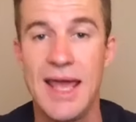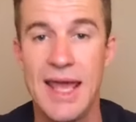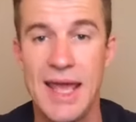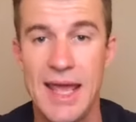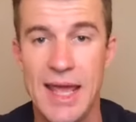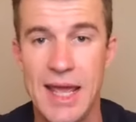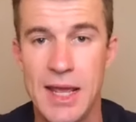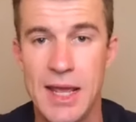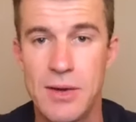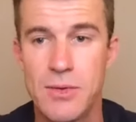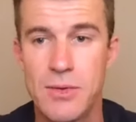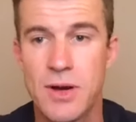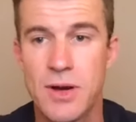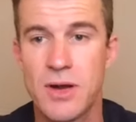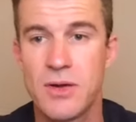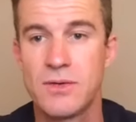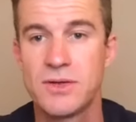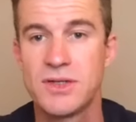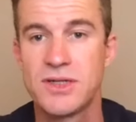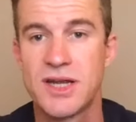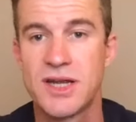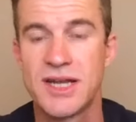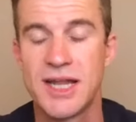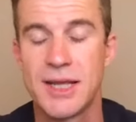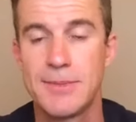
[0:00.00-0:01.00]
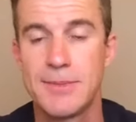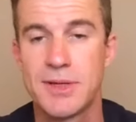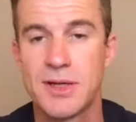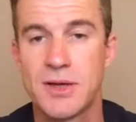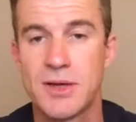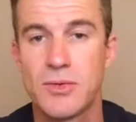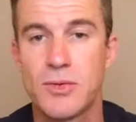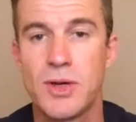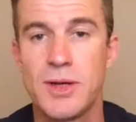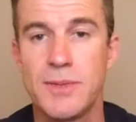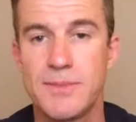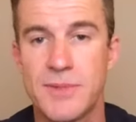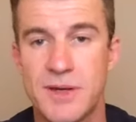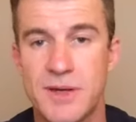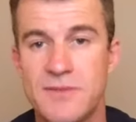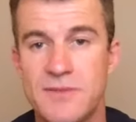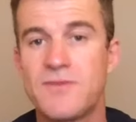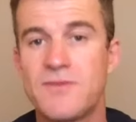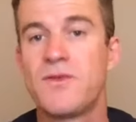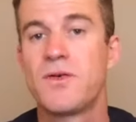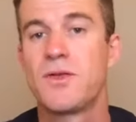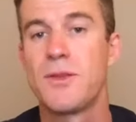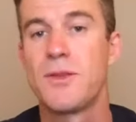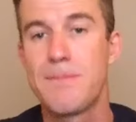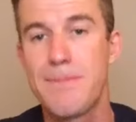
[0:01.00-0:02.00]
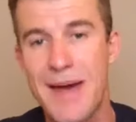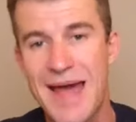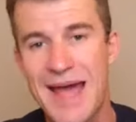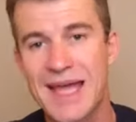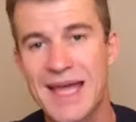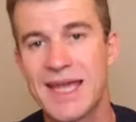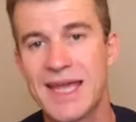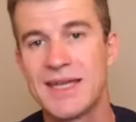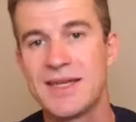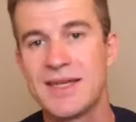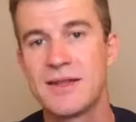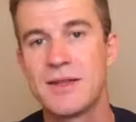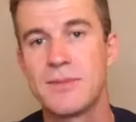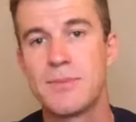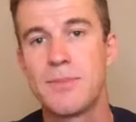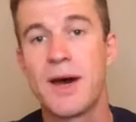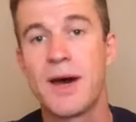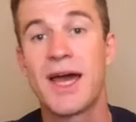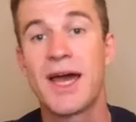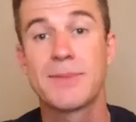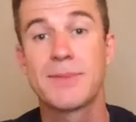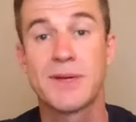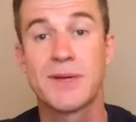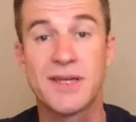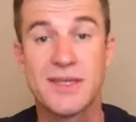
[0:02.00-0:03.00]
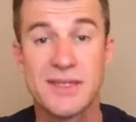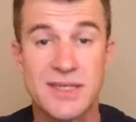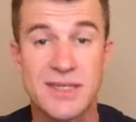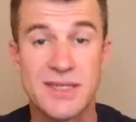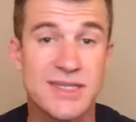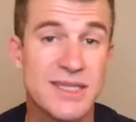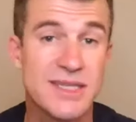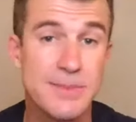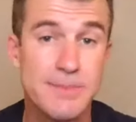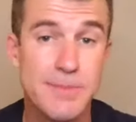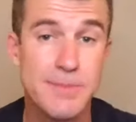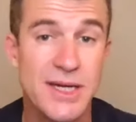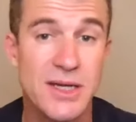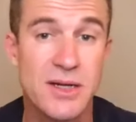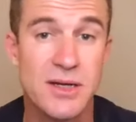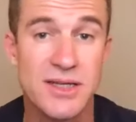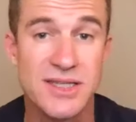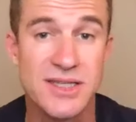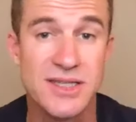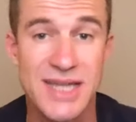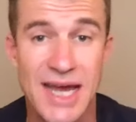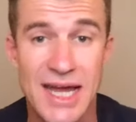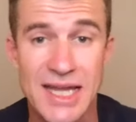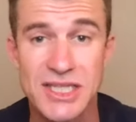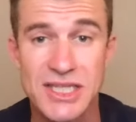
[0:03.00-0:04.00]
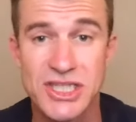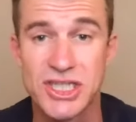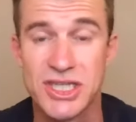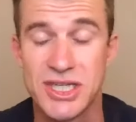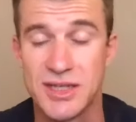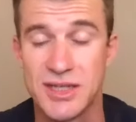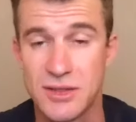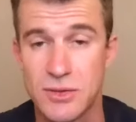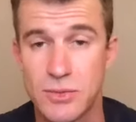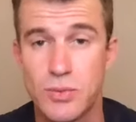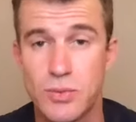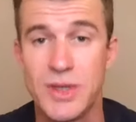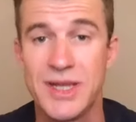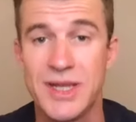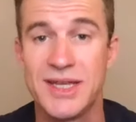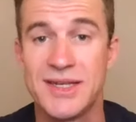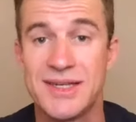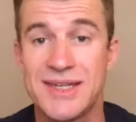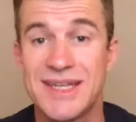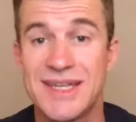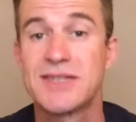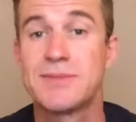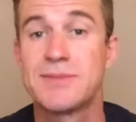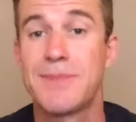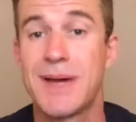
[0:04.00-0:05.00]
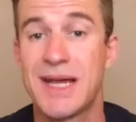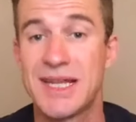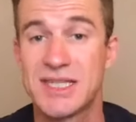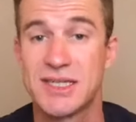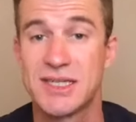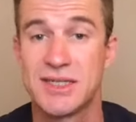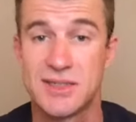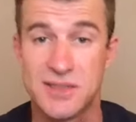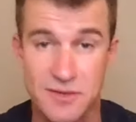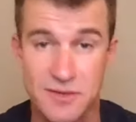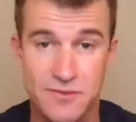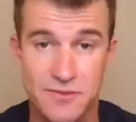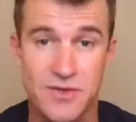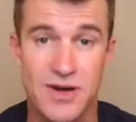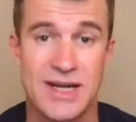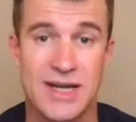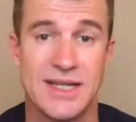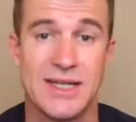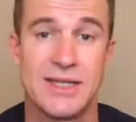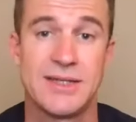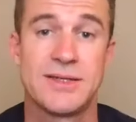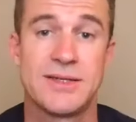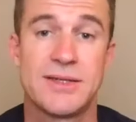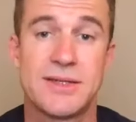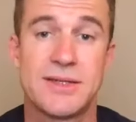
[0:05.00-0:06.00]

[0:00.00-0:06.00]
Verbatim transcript: aerodynamic equipment for the back end of the bike because it's simply not touching the wind as much as the front end.